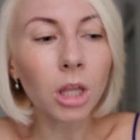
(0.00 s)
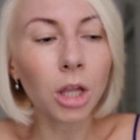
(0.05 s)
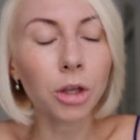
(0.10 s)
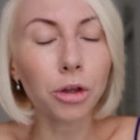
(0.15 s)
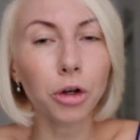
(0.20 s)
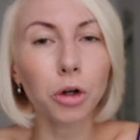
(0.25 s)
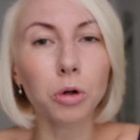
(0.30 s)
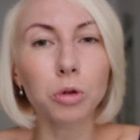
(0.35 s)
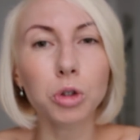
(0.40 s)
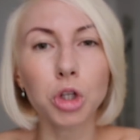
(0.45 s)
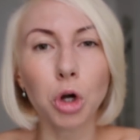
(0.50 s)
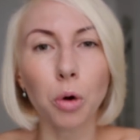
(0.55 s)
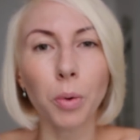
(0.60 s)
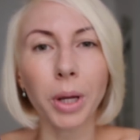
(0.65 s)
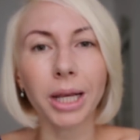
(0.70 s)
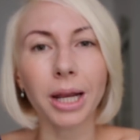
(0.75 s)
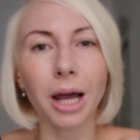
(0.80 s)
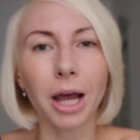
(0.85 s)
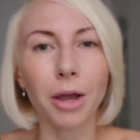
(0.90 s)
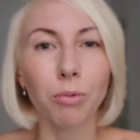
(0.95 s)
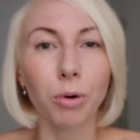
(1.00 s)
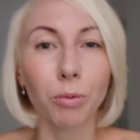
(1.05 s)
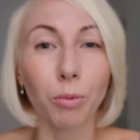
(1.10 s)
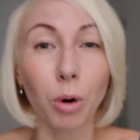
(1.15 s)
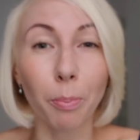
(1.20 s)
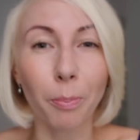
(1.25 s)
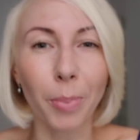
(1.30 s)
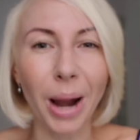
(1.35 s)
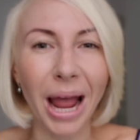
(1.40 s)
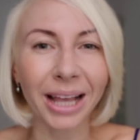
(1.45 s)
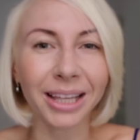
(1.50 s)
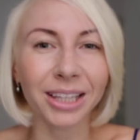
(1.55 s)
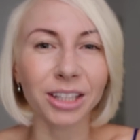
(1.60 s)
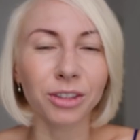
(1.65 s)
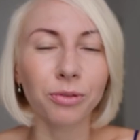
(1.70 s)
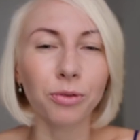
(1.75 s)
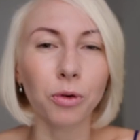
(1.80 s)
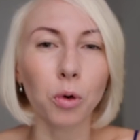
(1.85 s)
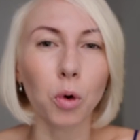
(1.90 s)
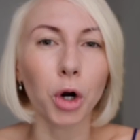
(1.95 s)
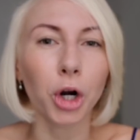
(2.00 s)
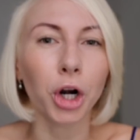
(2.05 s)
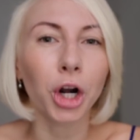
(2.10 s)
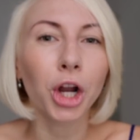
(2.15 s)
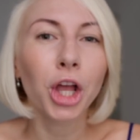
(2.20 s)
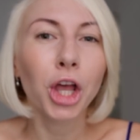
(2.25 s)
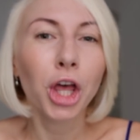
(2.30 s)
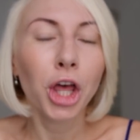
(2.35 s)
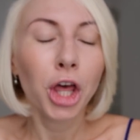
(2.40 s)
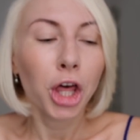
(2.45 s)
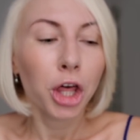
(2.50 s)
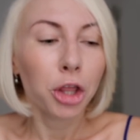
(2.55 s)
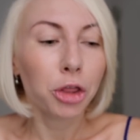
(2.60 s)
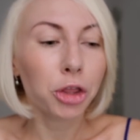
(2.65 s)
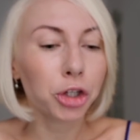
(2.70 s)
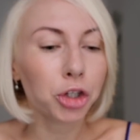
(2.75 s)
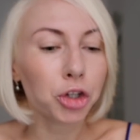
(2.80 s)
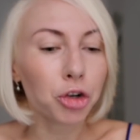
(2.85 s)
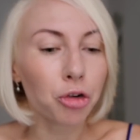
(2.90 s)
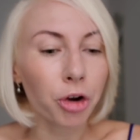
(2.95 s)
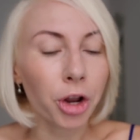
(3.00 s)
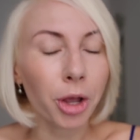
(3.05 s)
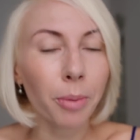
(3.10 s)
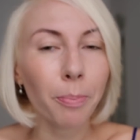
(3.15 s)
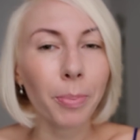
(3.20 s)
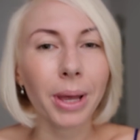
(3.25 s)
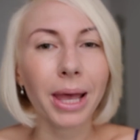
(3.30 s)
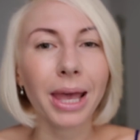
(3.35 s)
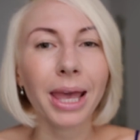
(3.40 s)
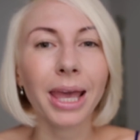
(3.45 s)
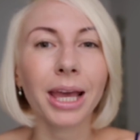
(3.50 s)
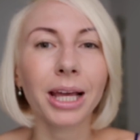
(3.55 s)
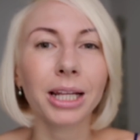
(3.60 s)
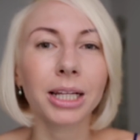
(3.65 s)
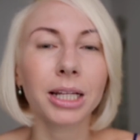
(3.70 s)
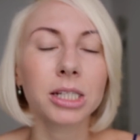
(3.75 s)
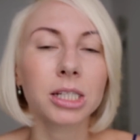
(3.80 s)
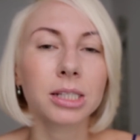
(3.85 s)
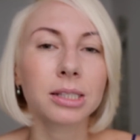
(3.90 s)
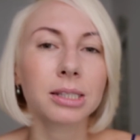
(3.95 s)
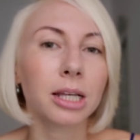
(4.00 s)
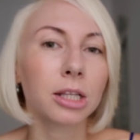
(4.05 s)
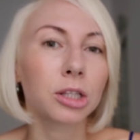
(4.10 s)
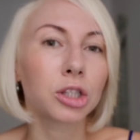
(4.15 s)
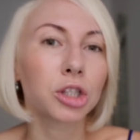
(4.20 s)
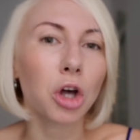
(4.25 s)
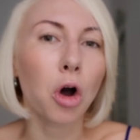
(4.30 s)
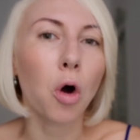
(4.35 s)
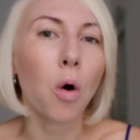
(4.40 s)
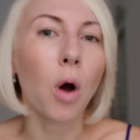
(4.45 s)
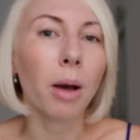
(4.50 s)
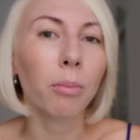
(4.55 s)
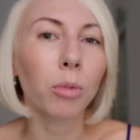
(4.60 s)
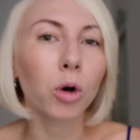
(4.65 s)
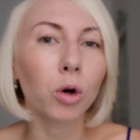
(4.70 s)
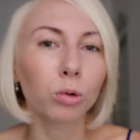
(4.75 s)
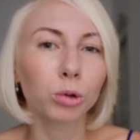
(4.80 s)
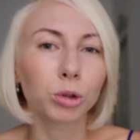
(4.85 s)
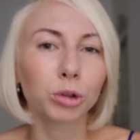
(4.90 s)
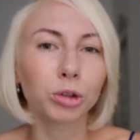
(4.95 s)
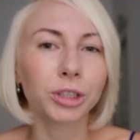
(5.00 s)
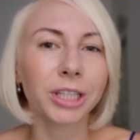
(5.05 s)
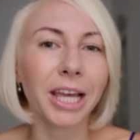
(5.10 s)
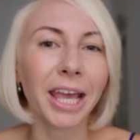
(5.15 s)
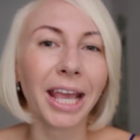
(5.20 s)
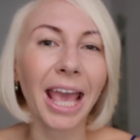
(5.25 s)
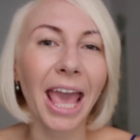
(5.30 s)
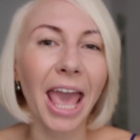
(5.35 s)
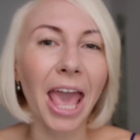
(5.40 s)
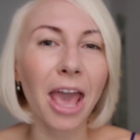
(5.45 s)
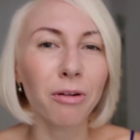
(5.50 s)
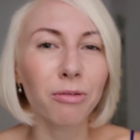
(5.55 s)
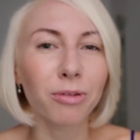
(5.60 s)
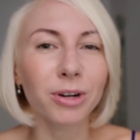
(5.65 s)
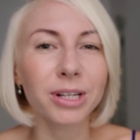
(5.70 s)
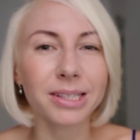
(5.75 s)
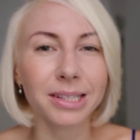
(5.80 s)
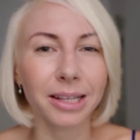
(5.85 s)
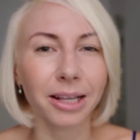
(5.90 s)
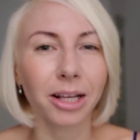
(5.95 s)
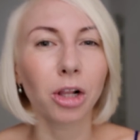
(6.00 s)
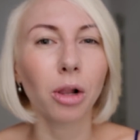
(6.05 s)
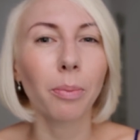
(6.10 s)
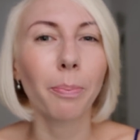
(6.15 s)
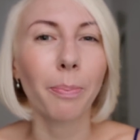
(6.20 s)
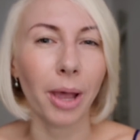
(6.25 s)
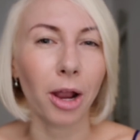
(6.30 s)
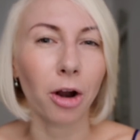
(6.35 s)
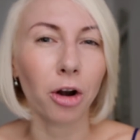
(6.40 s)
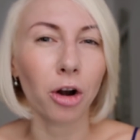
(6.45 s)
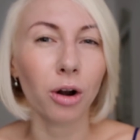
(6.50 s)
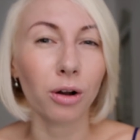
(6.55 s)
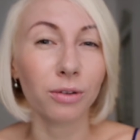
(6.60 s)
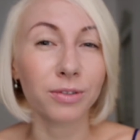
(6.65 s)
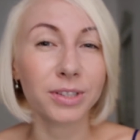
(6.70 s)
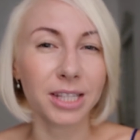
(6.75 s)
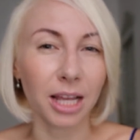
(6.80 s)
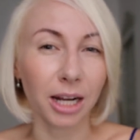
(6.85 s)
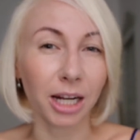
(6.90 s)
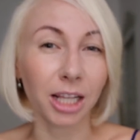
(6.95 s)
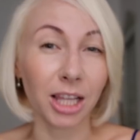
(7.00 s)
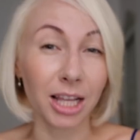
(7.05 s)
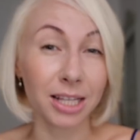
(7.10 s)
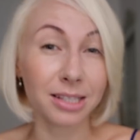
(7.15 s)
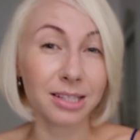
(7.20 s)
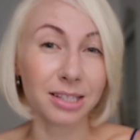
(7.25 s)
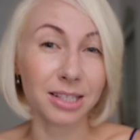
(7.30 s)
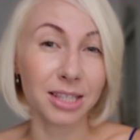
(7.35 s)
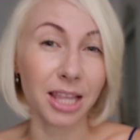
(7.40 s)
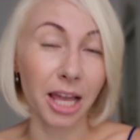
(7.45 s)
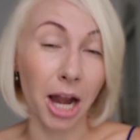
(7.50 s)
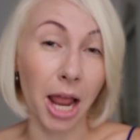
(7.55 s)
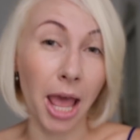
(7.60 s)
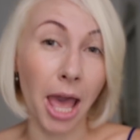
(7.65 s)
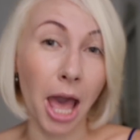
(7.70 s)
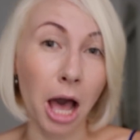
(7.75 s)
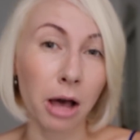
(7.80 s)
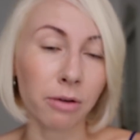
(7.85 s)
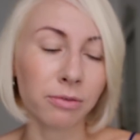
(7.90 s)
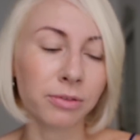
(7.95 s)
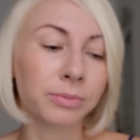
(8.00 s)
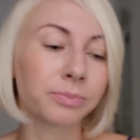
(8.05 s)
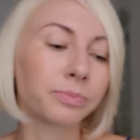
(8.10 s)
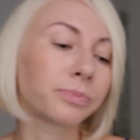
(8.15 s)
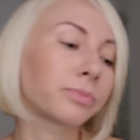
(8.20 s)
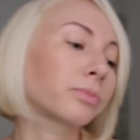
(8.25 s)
you know, Zoe and I, we were packing for the trip, and I just said, Zoe, I'm going to take every single pair of sunglasses that I have.